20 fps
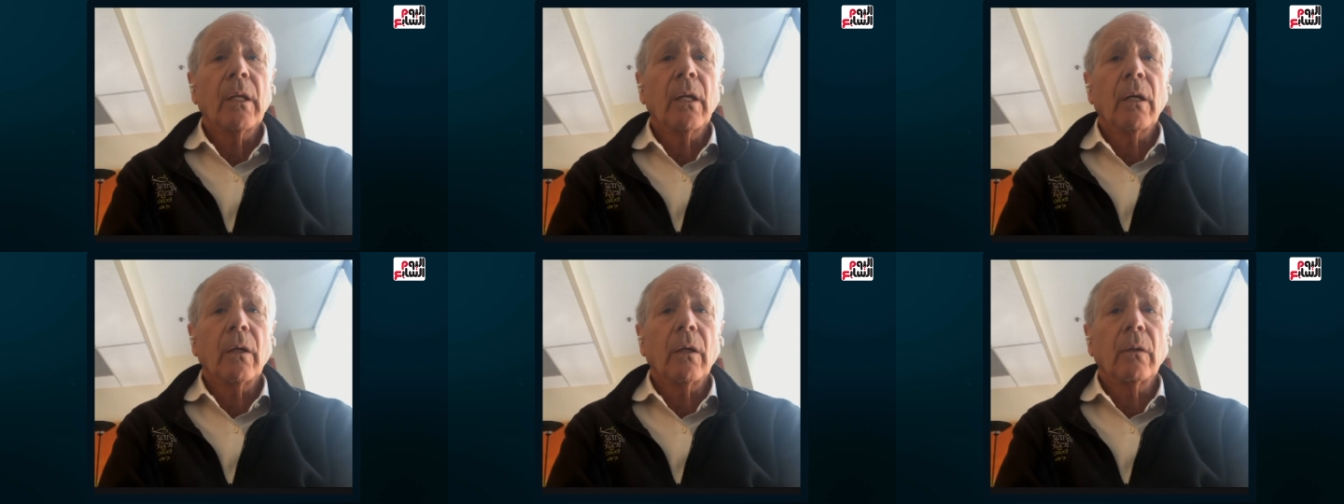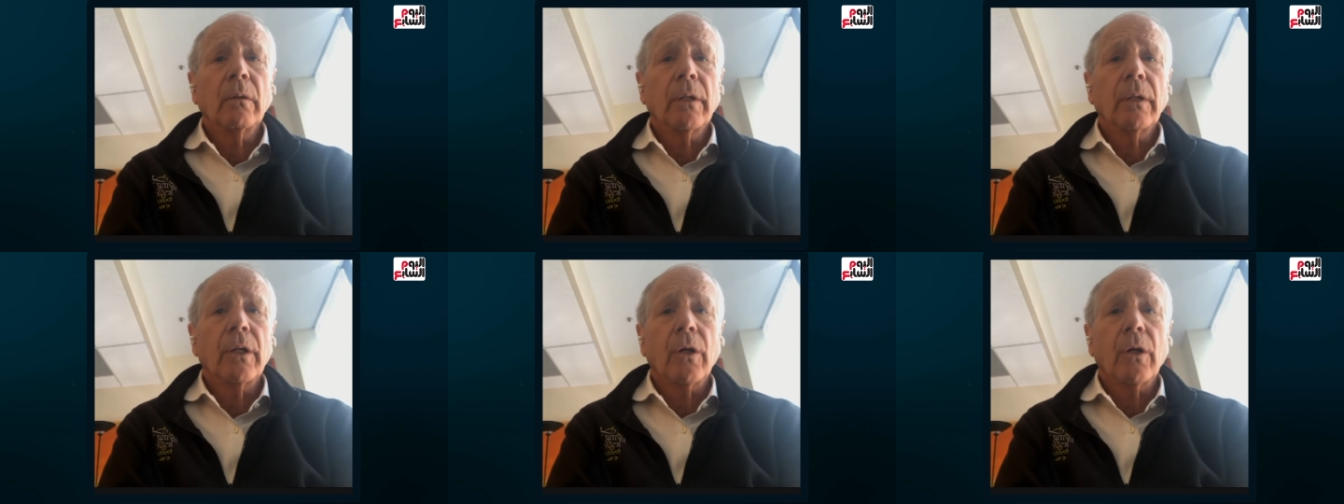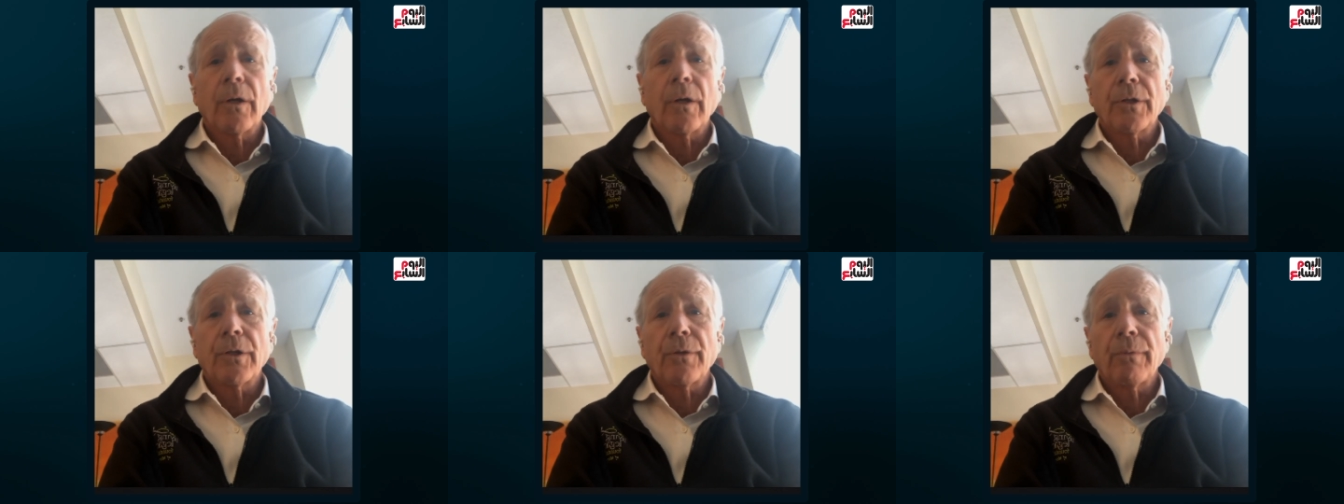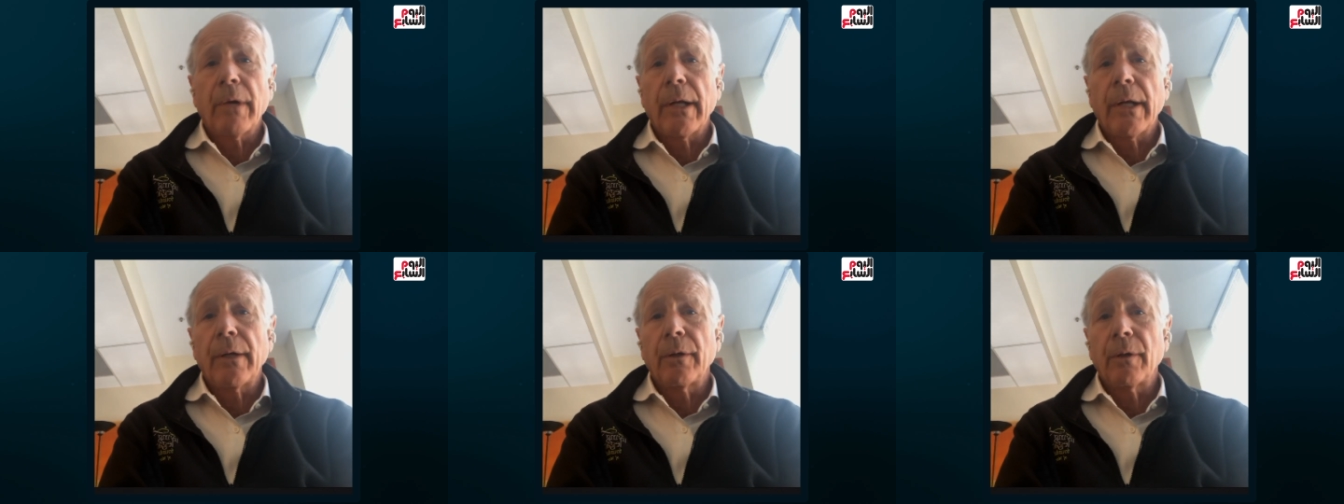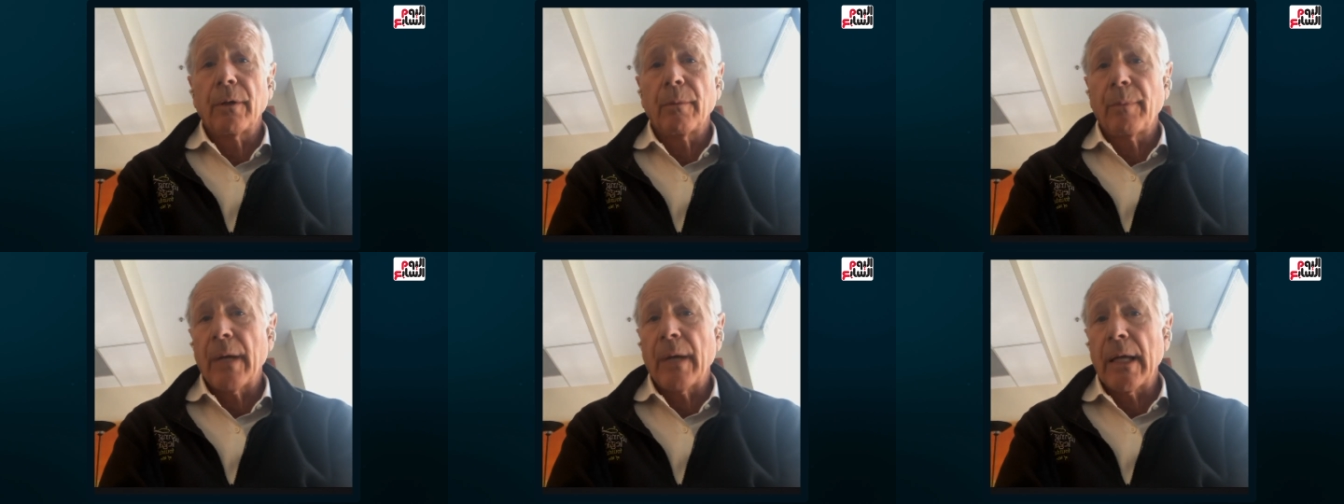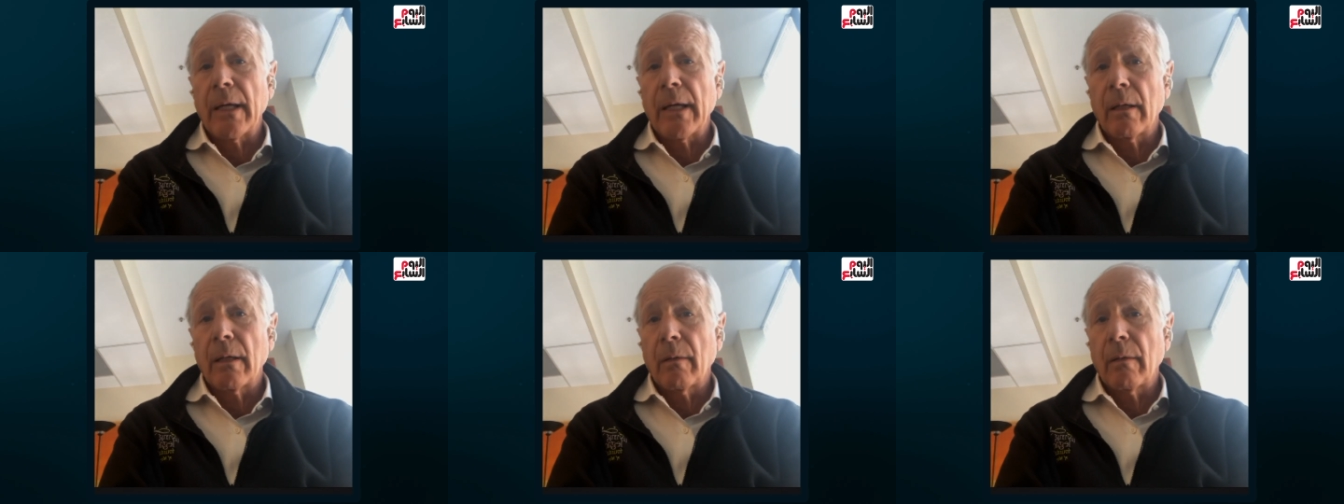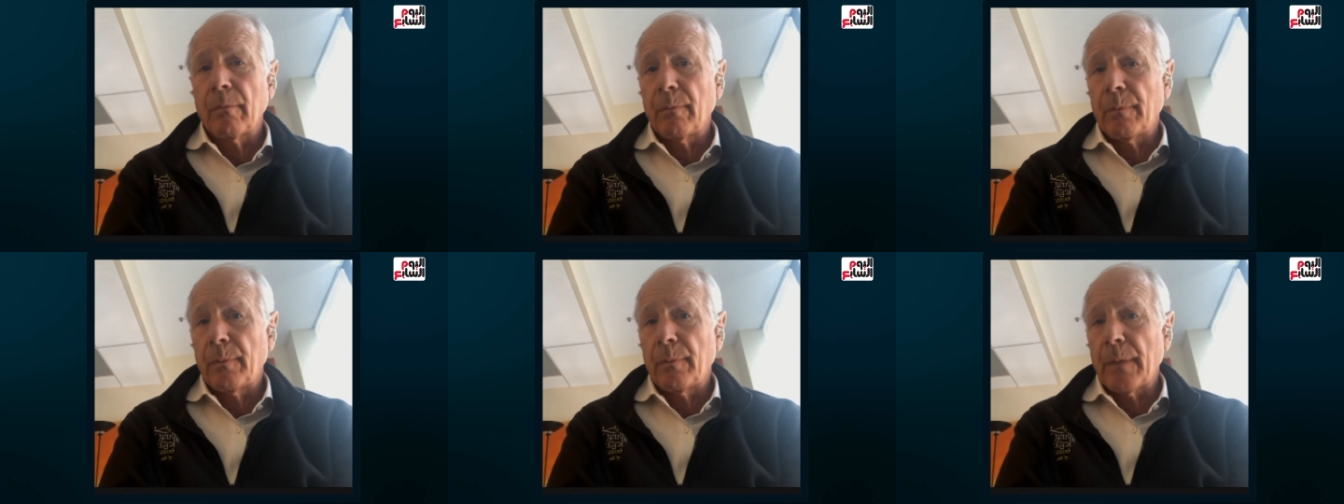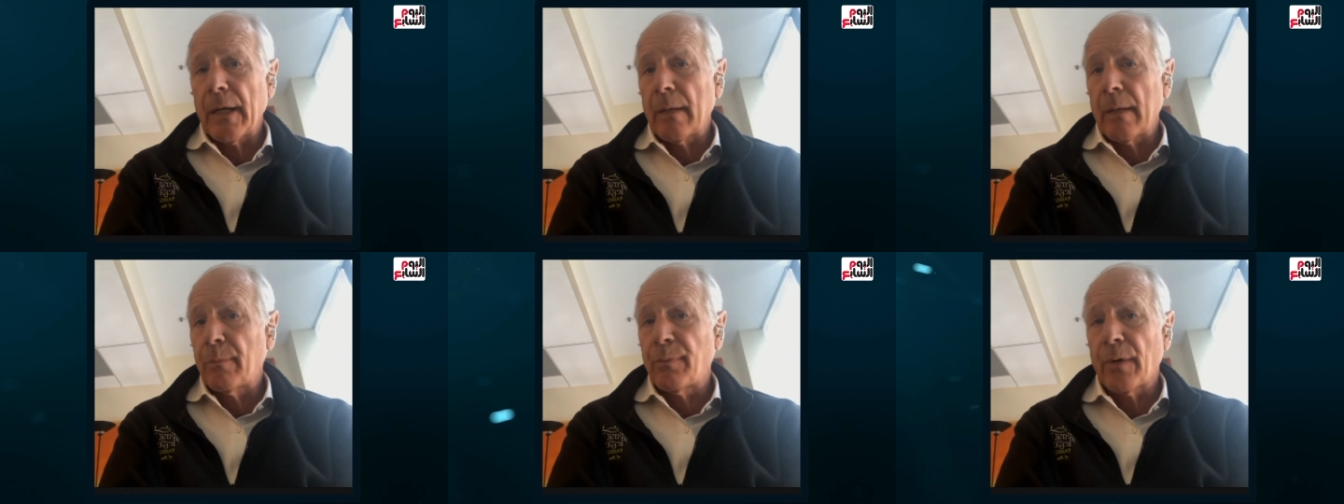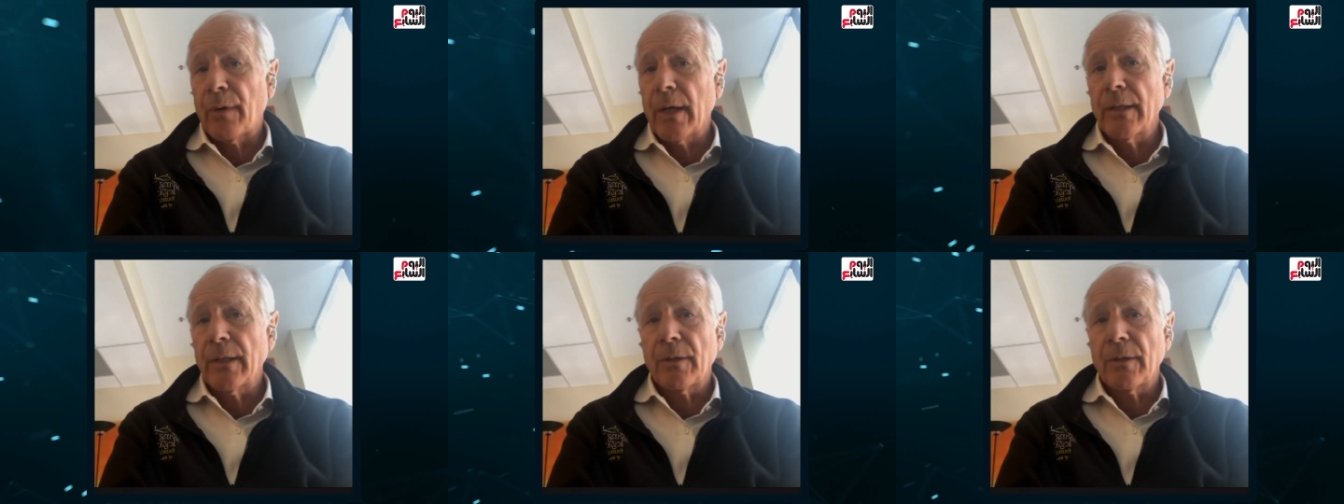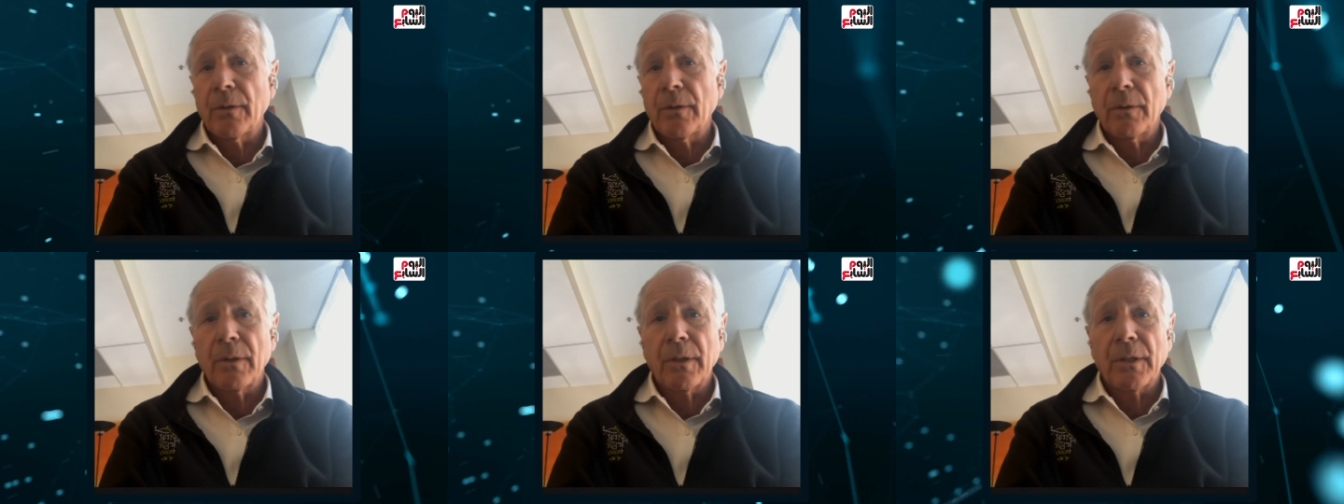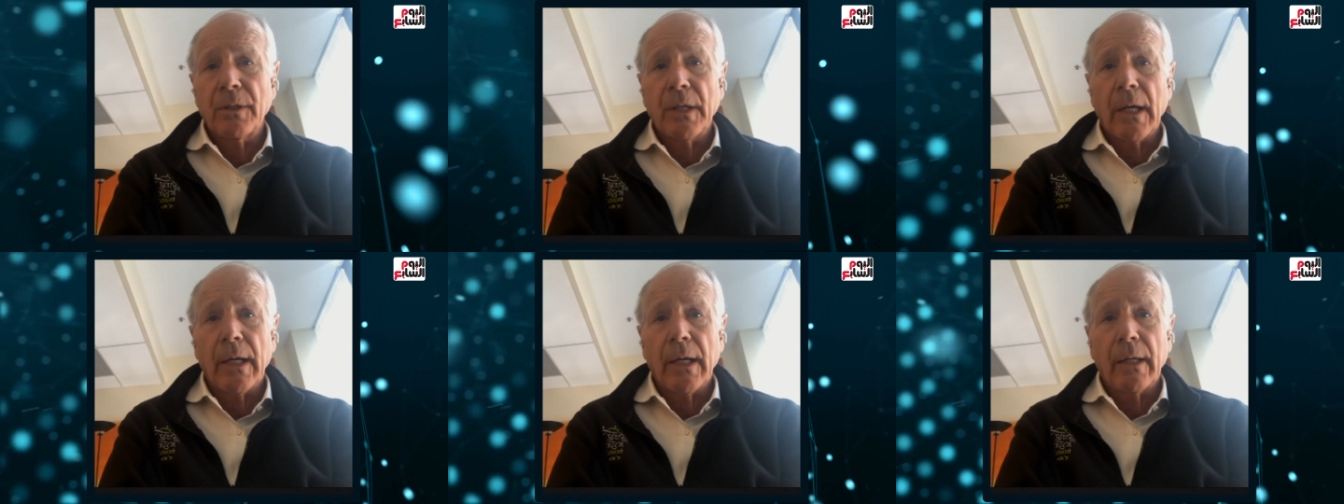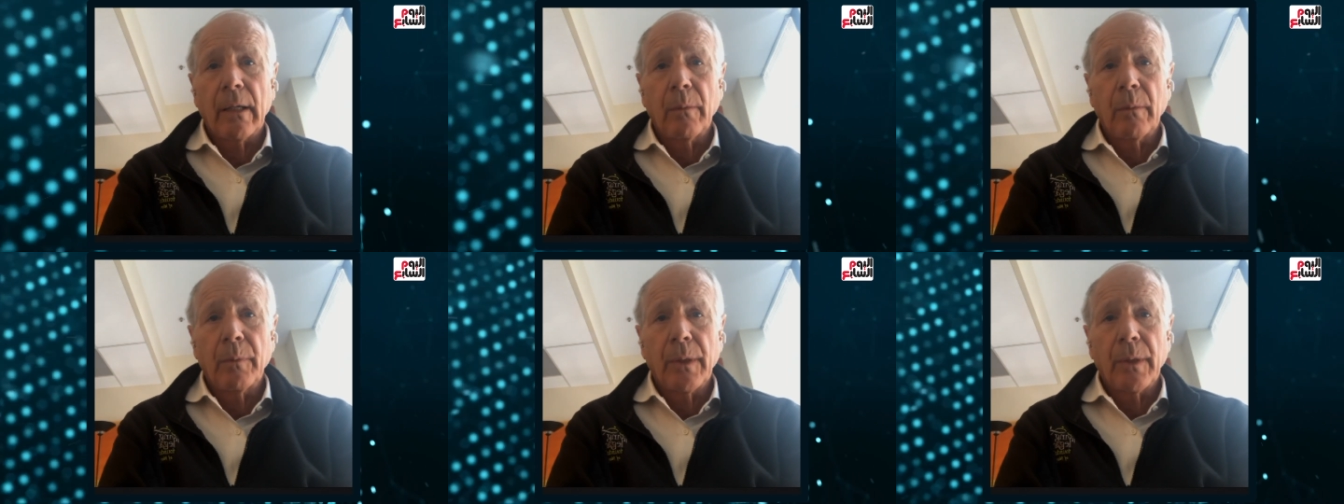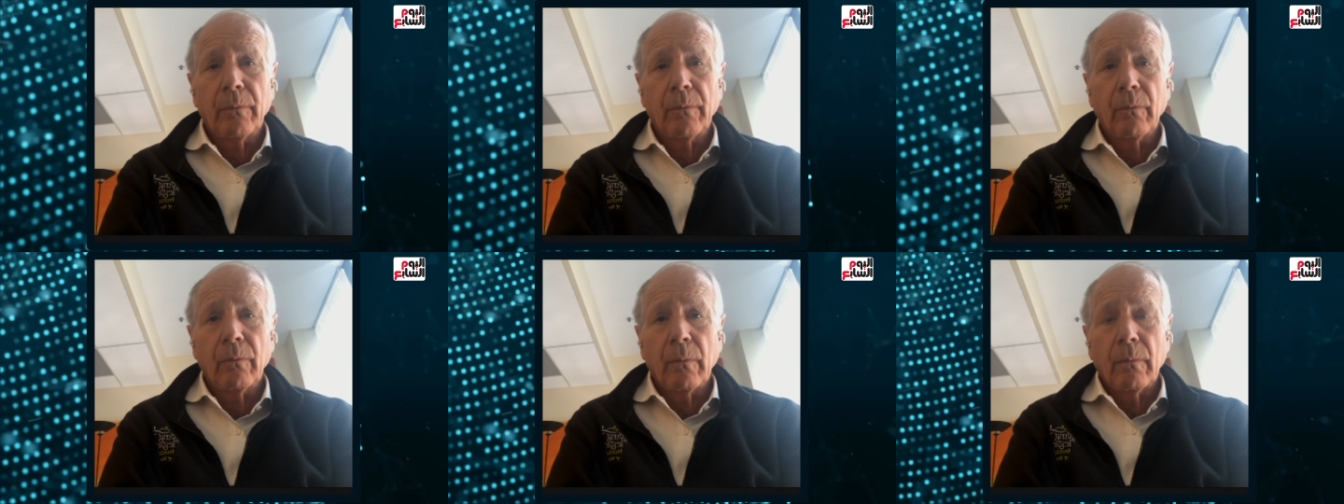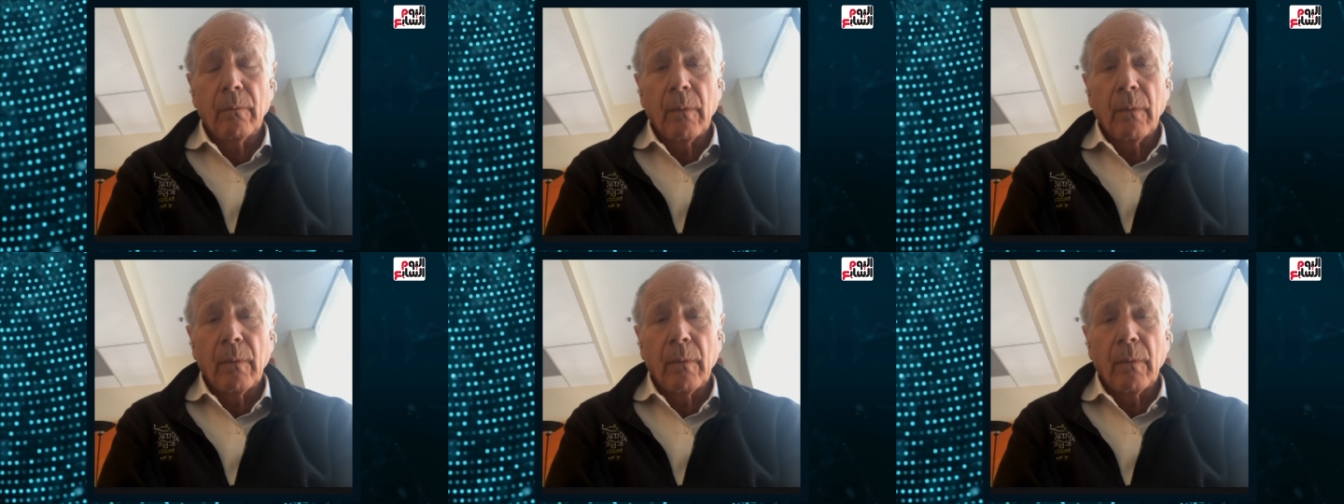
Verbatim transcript: you know, incarcerated or pay a, pay a price to society, but